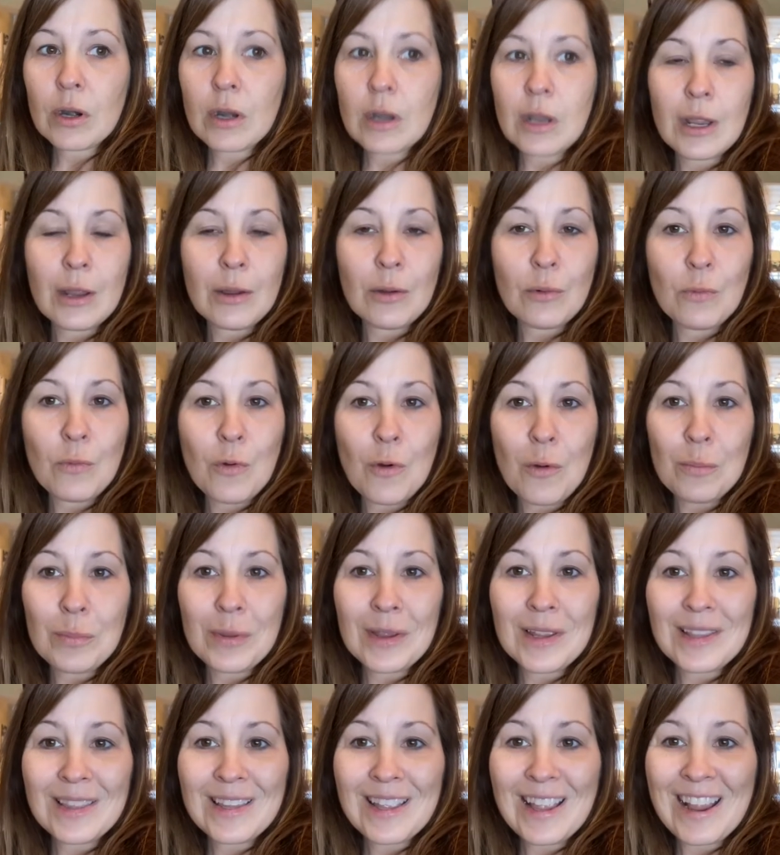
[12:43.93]
It won't
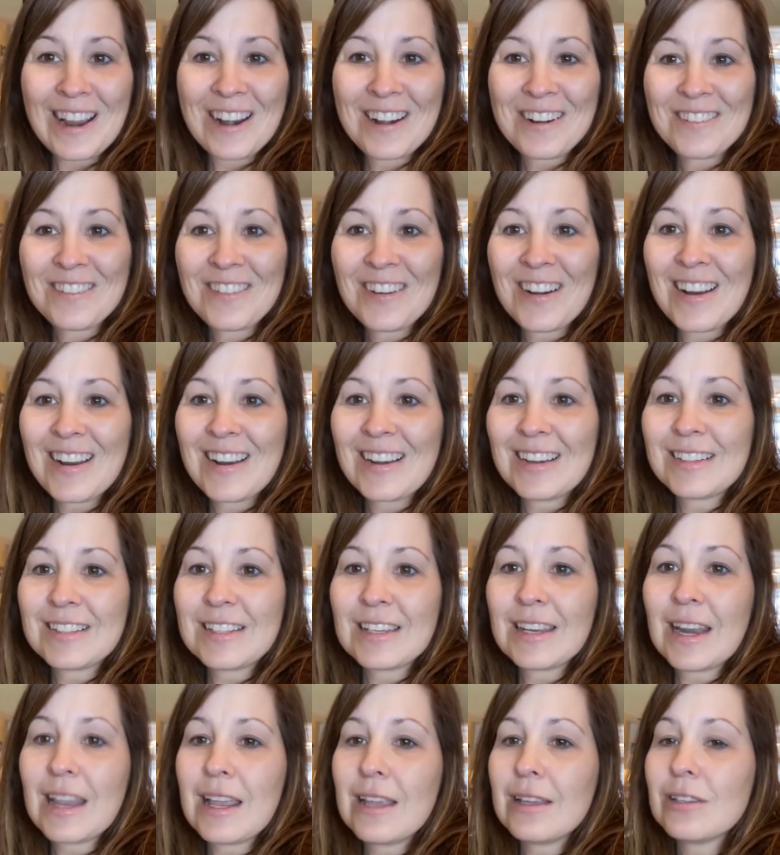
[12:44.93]
be in the air fryer
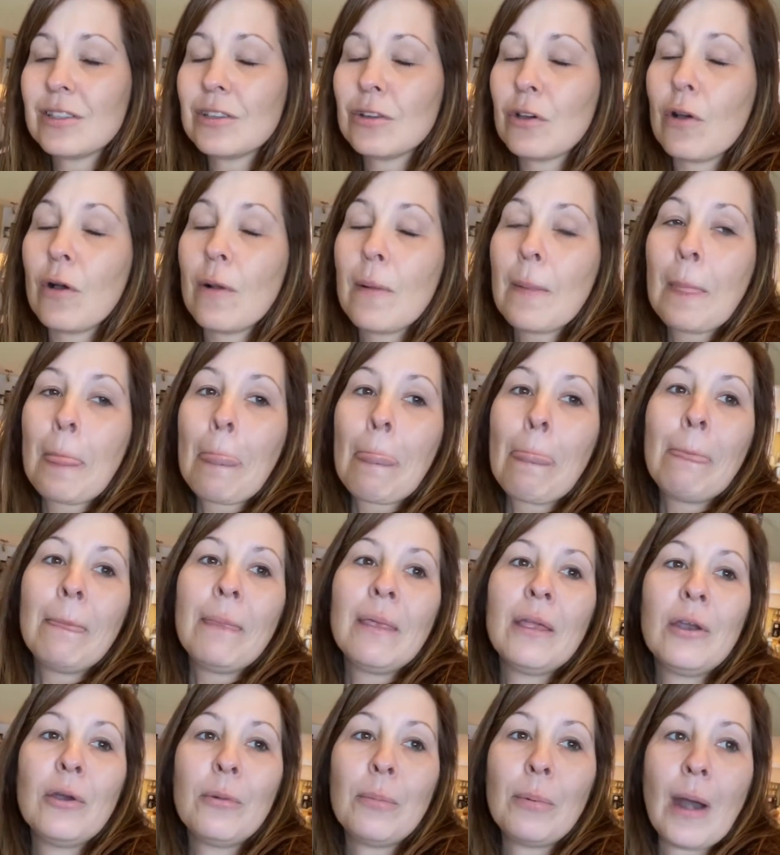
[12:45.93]
today, so
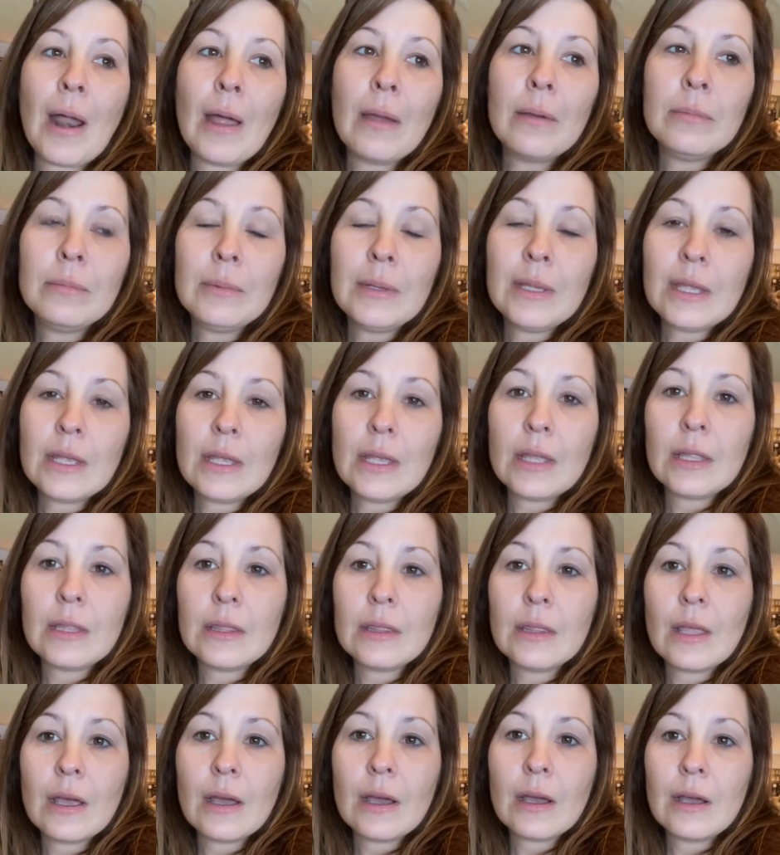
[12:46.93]
it'll probably be
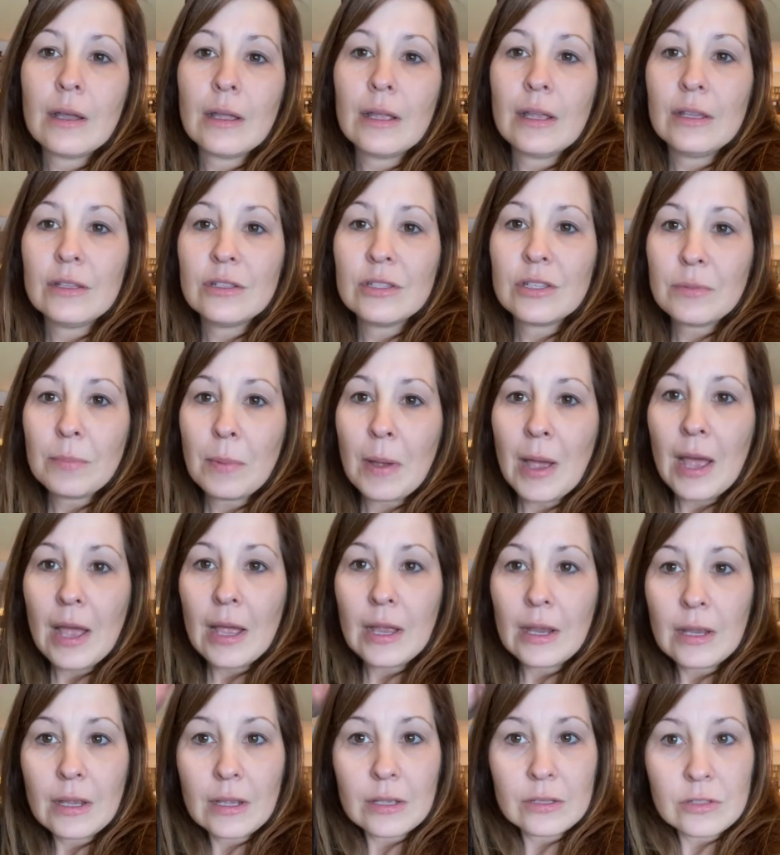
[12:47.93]
in the Instant
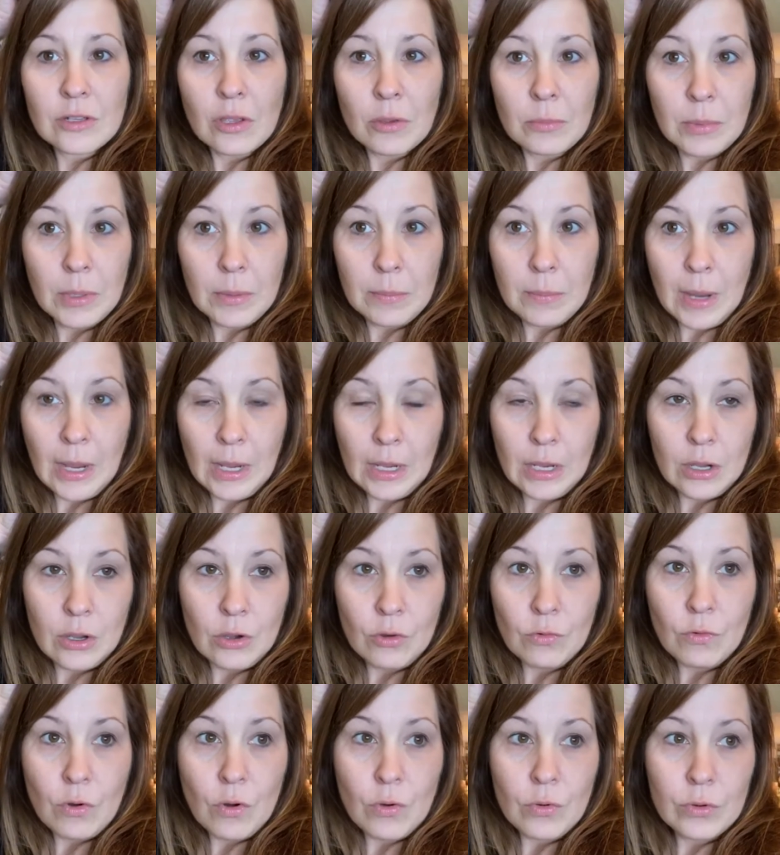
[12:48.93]
Pot because I'll be making a
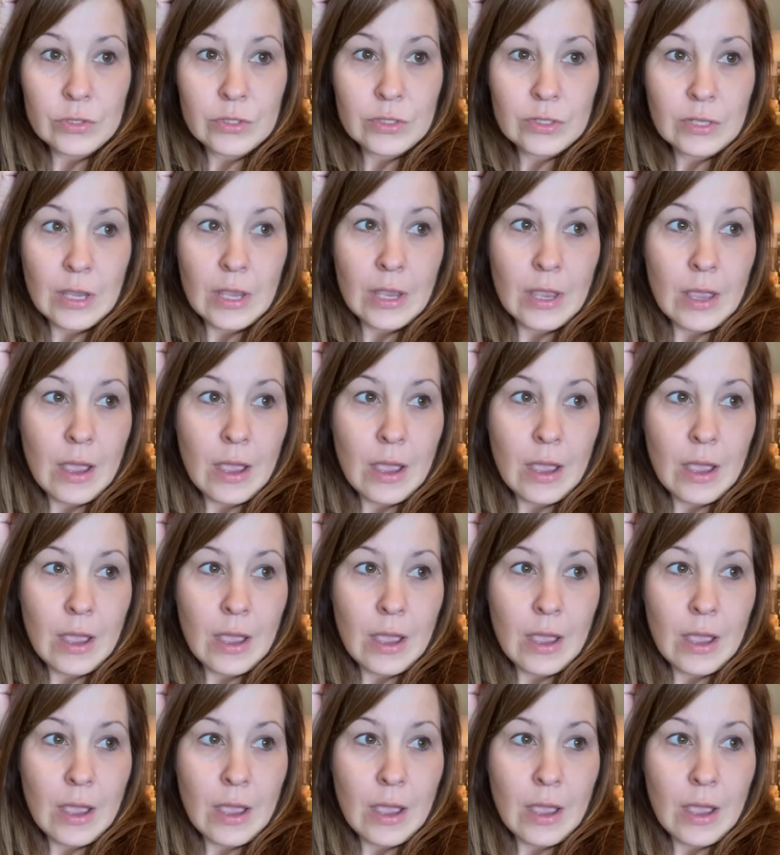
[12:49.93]
roast.